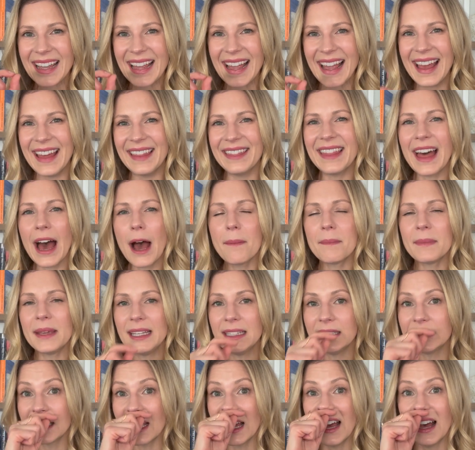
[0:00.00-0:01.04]
And that
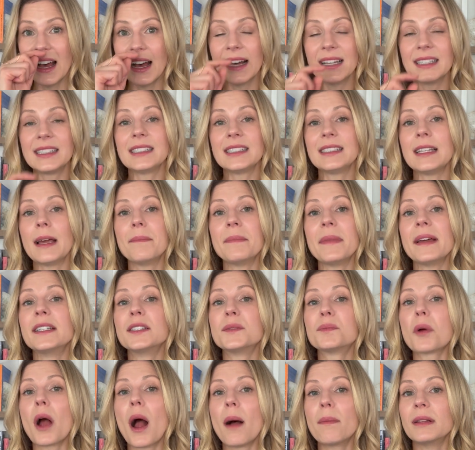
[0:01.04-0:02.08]
means a step that is
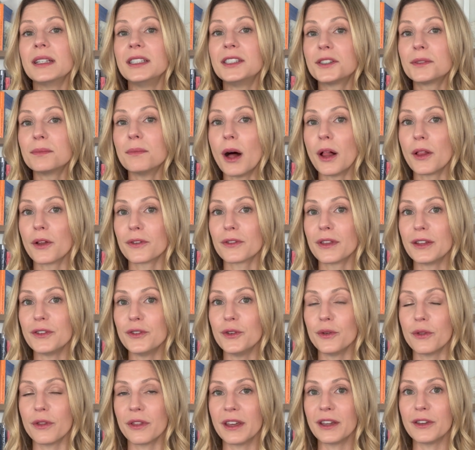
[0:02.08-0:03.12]
probably smaller than you
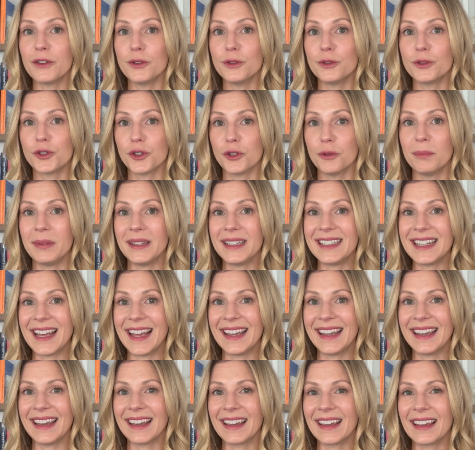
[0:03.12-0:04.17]
think you should be
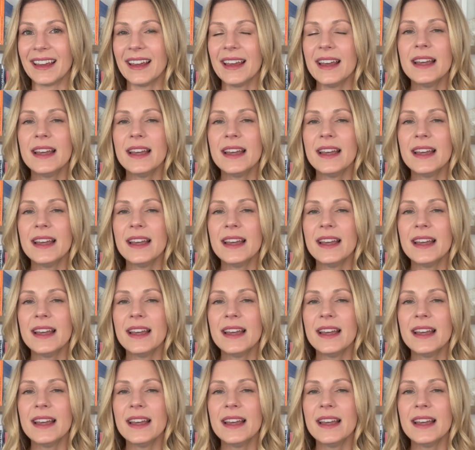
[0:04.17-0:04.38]
taking.